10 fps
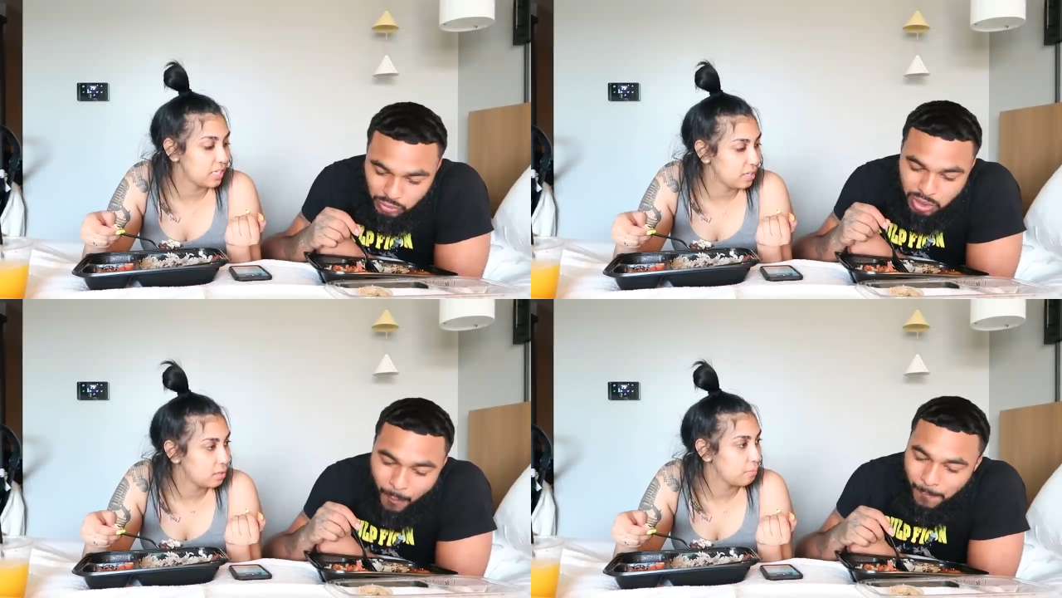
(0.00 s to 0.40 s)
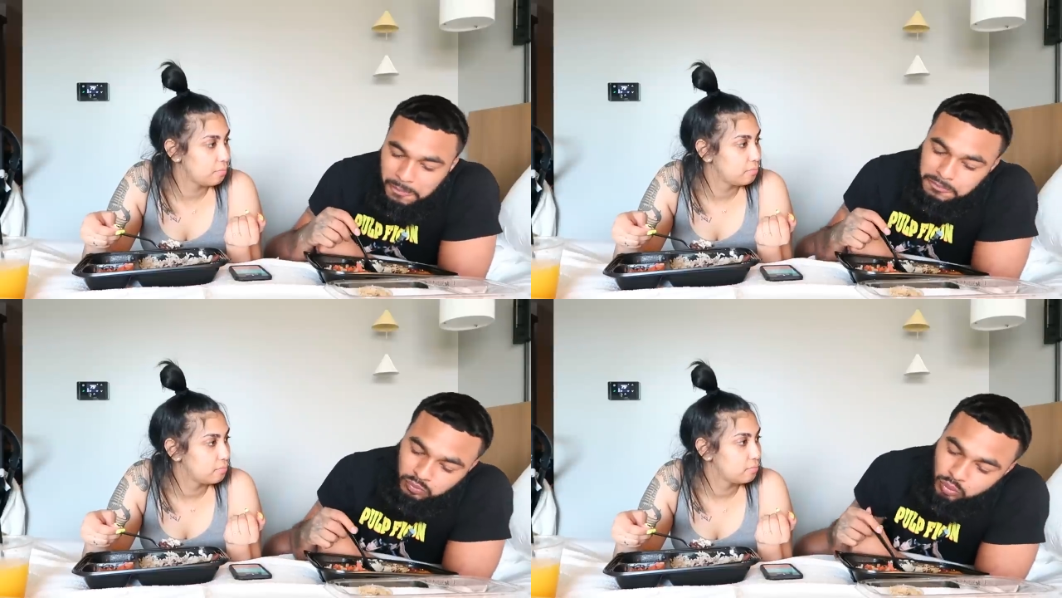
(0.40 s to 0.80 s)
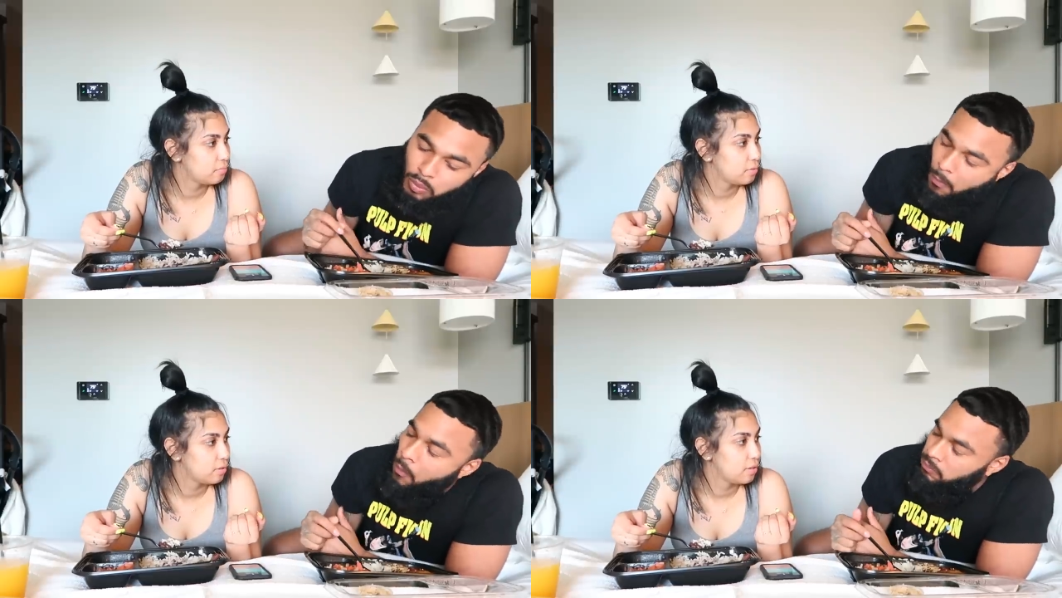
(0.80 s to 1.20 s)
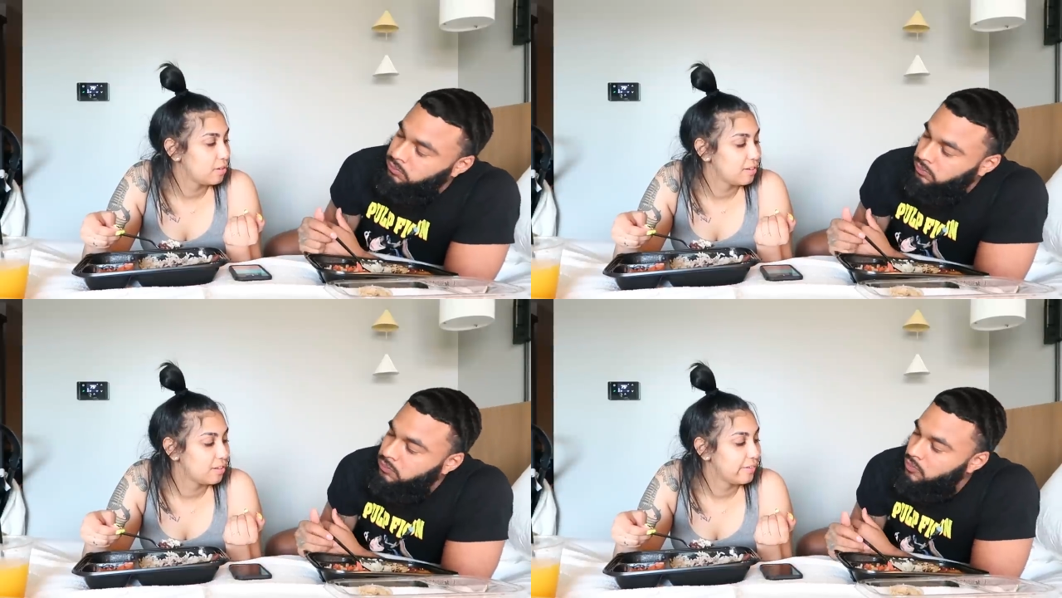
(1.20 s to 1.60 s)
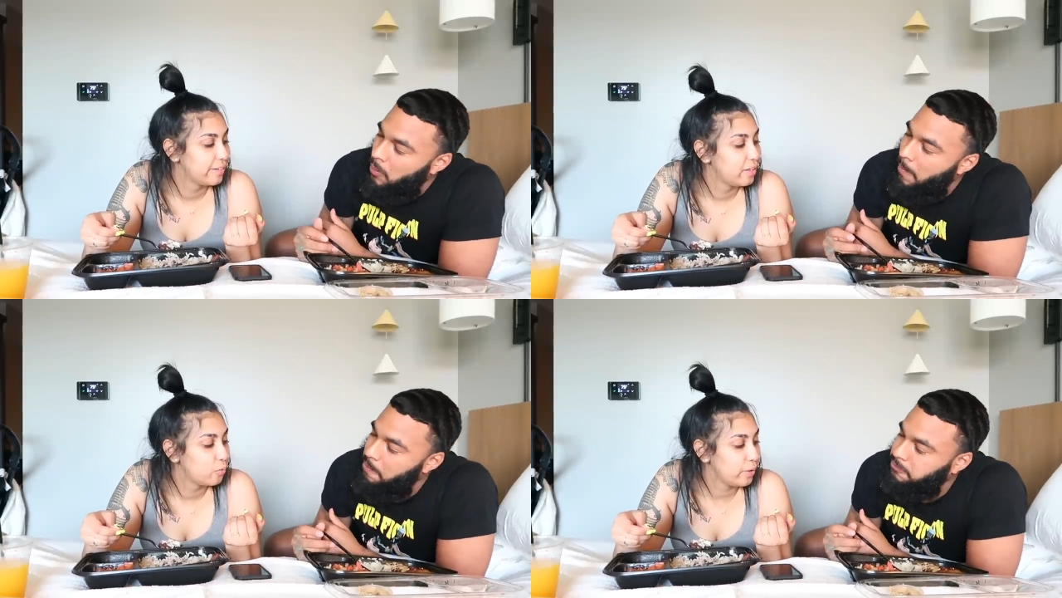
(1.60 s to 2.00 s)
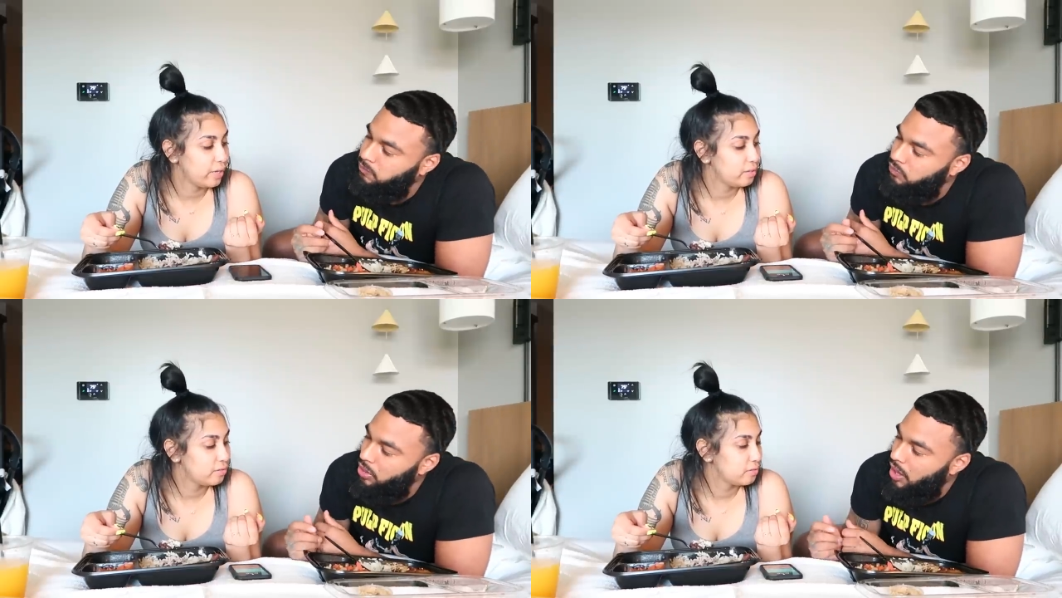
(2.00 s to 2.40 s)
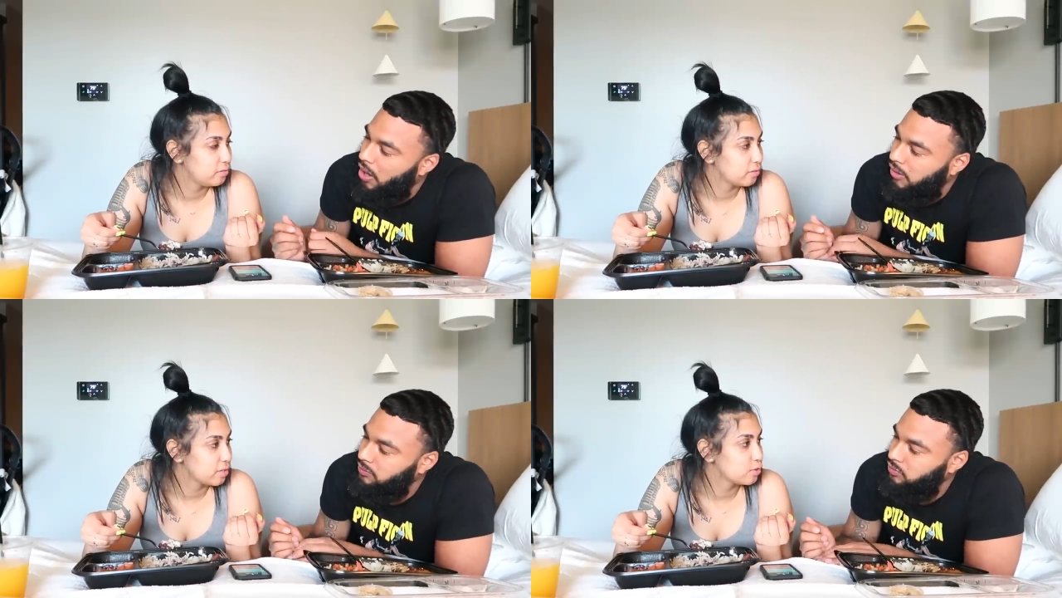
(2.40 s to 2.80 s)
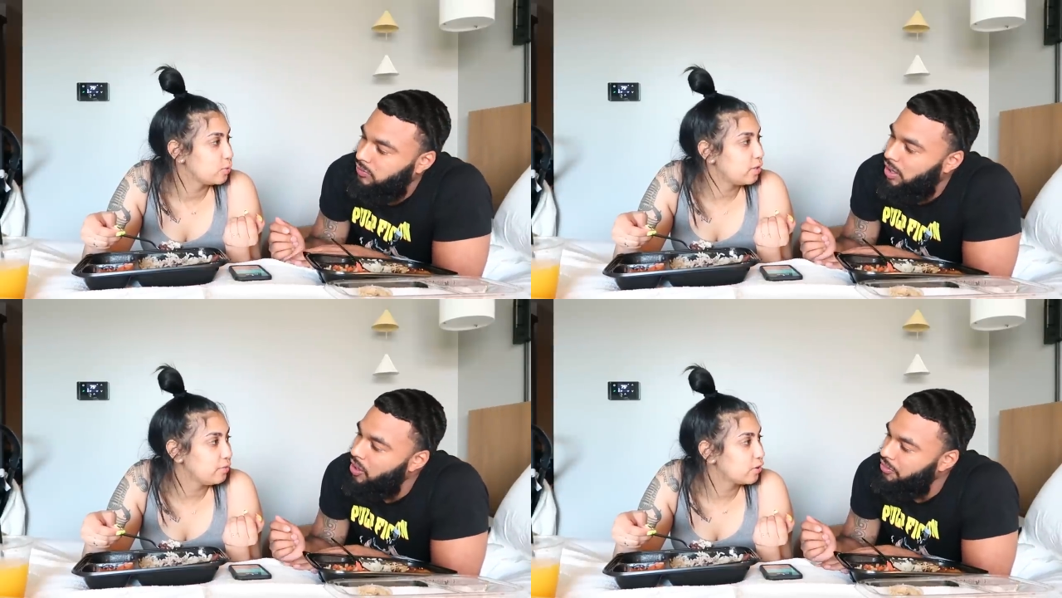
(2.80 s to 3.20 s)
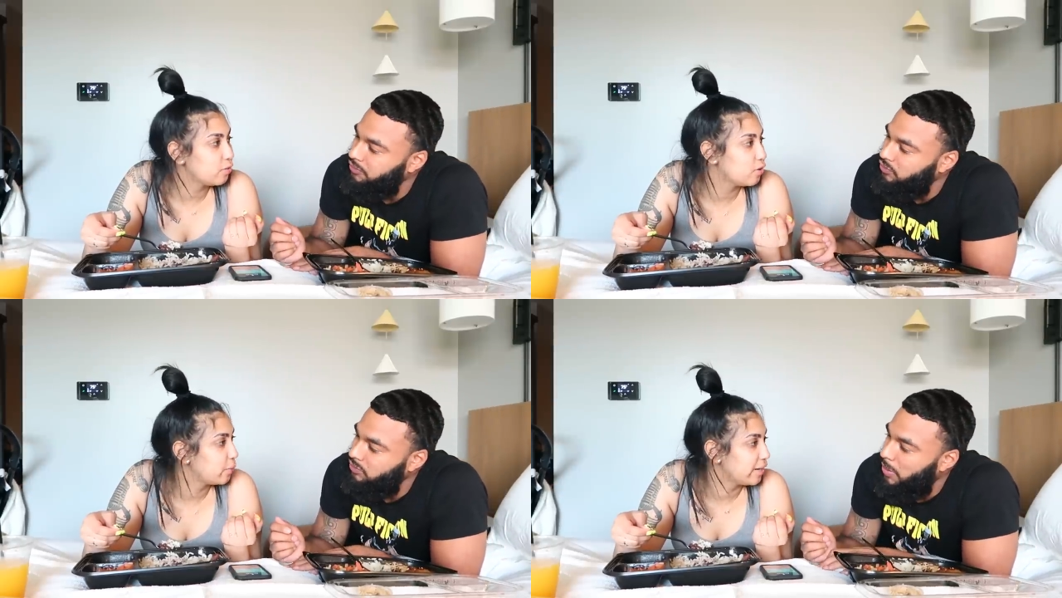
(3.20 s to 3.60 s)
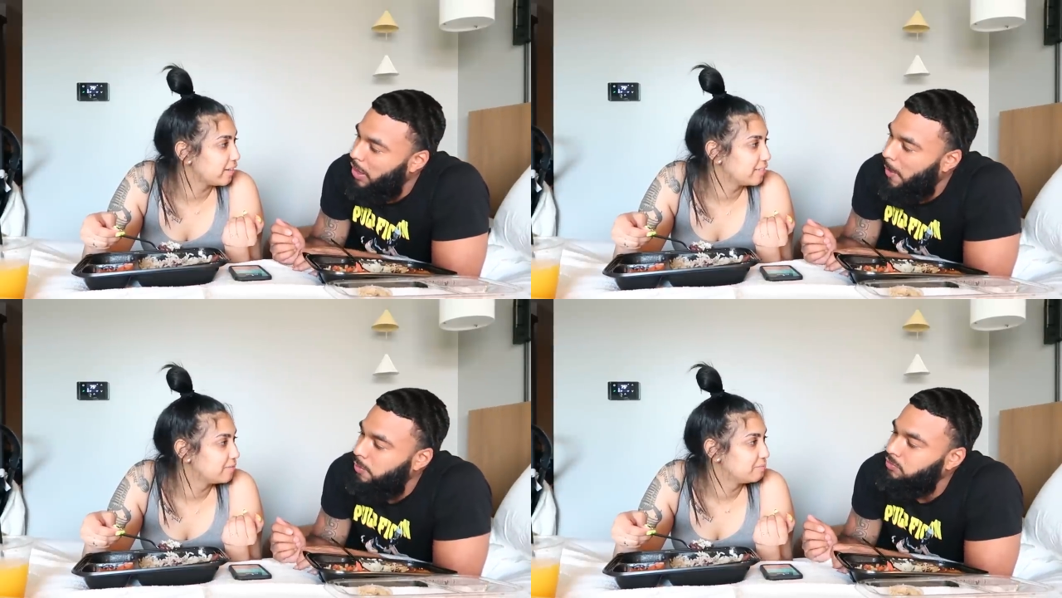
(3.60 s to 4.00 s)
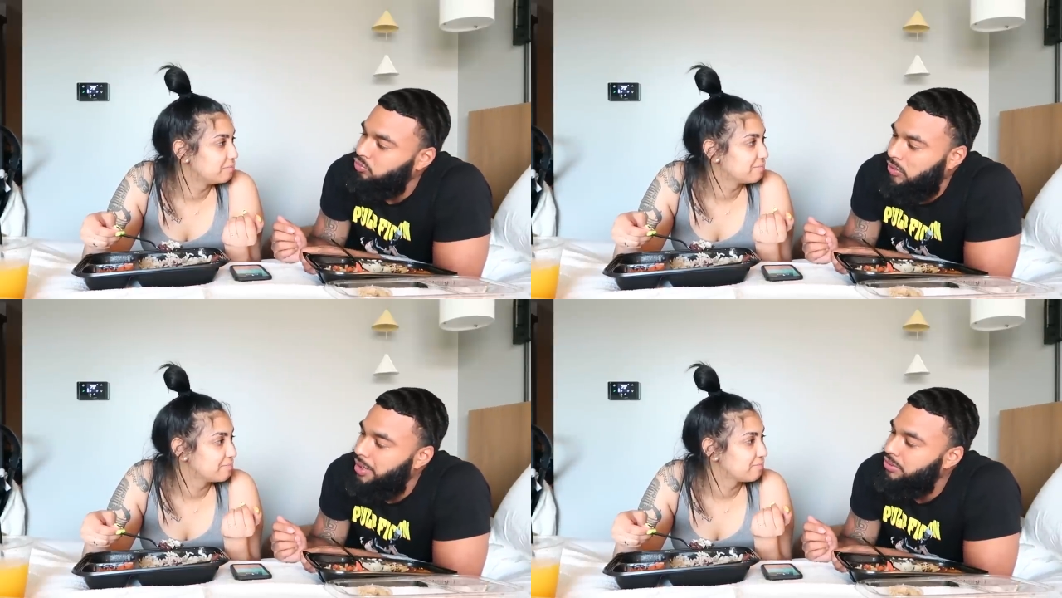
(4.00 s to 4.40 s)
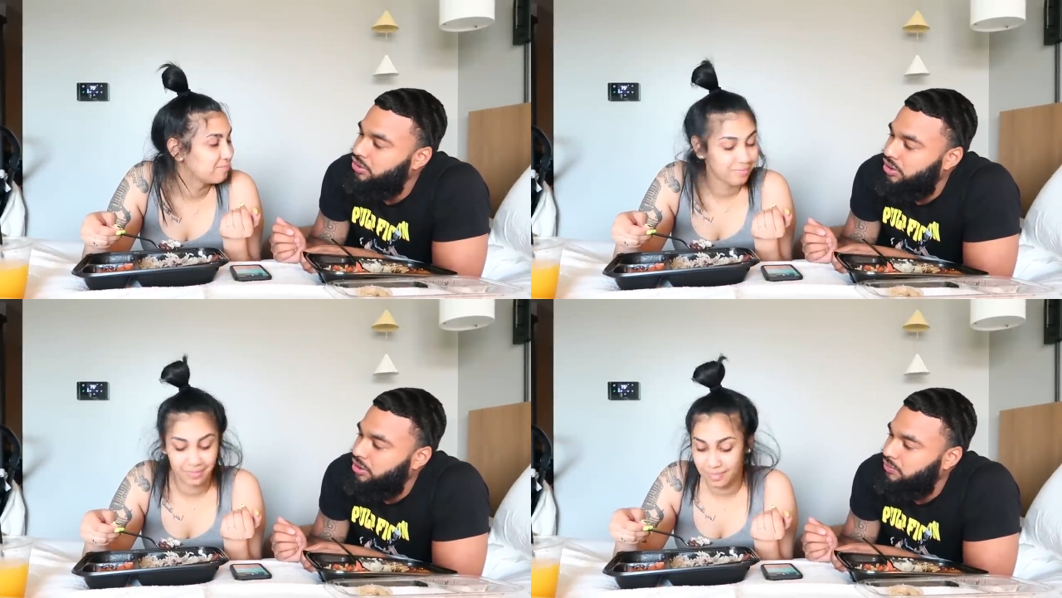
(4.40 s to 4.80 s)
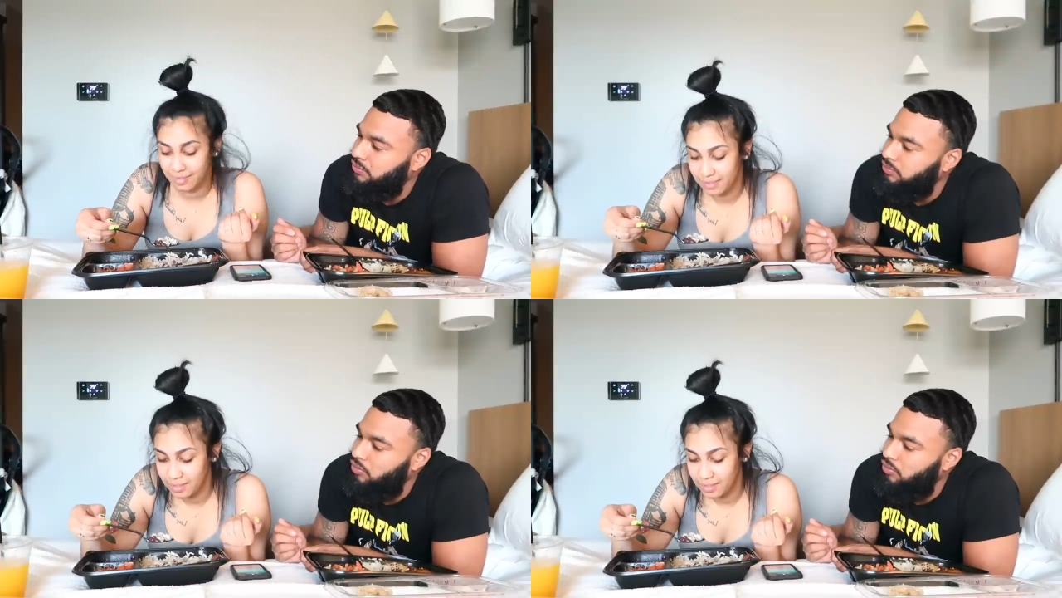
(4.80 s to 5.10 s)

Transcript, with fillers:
Speaker 1: seeing him when? Cause we don't even go nowhere.
Speaker 2: I be seeing him.